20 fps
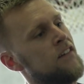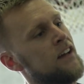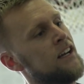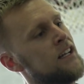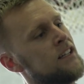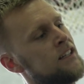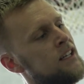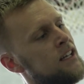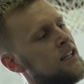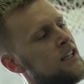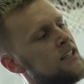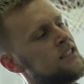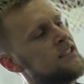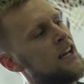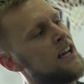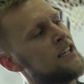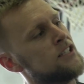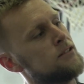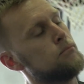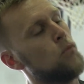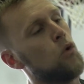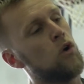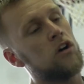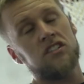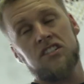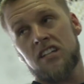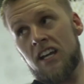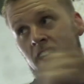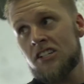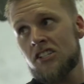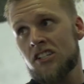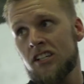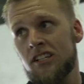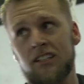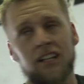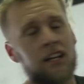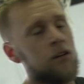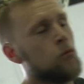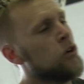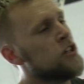If anything, this has more
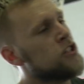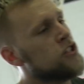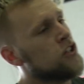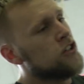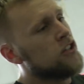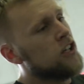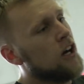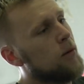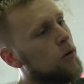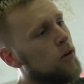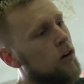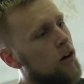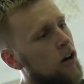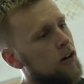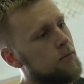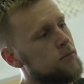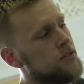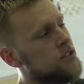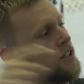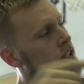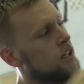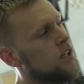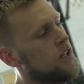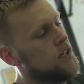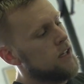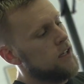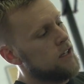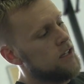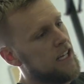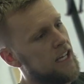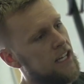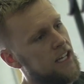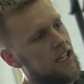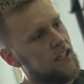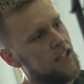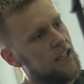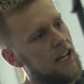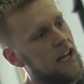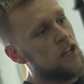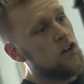tension than with your double arms. Get
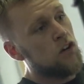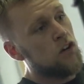it? Now